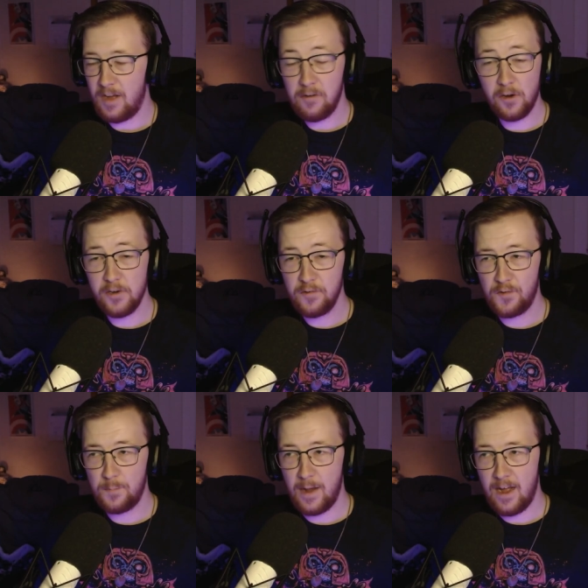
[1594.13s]
I'll go to a
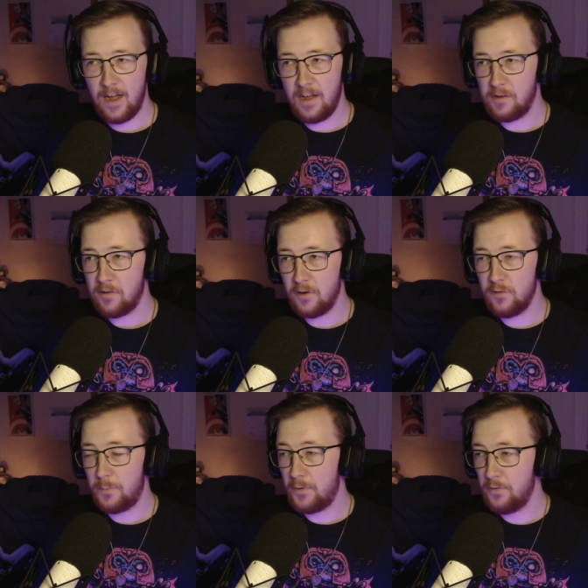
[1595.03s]
spa, I'll go
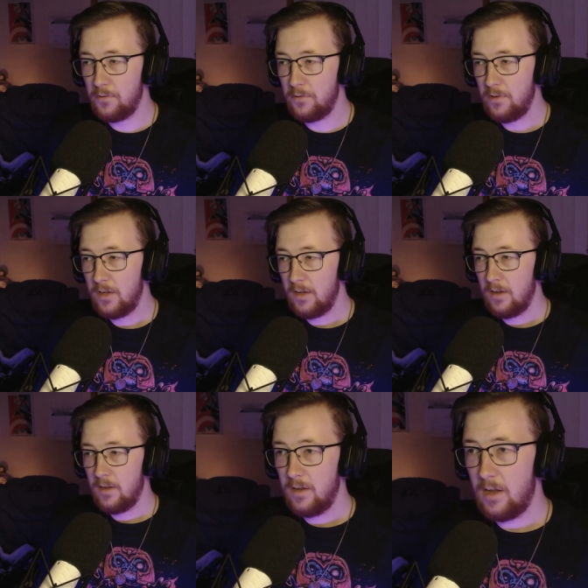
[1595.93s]
to a pool.
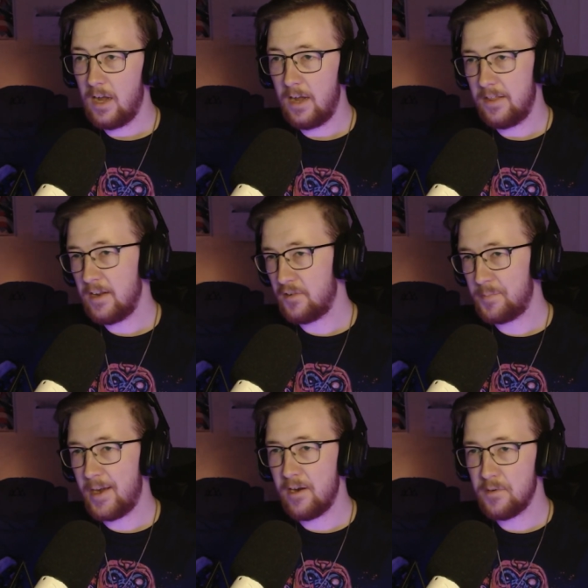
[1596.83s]
Uh, I think a
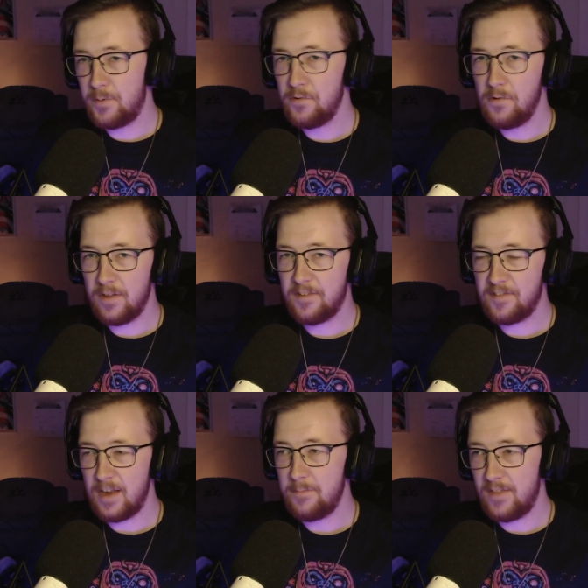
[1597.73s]
spa and a pool are the
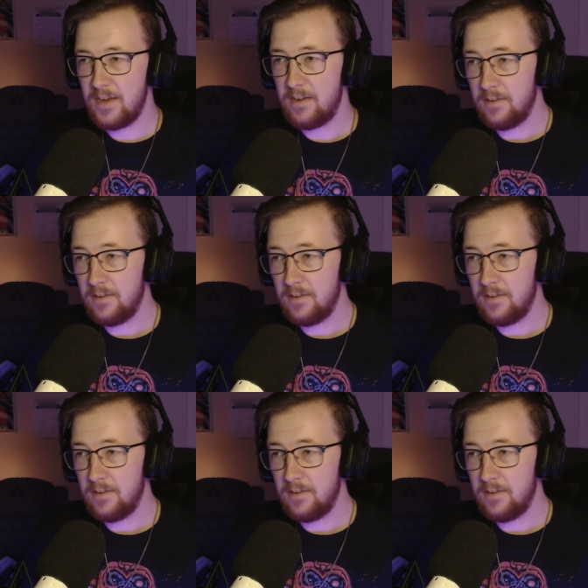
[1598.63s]
same thing.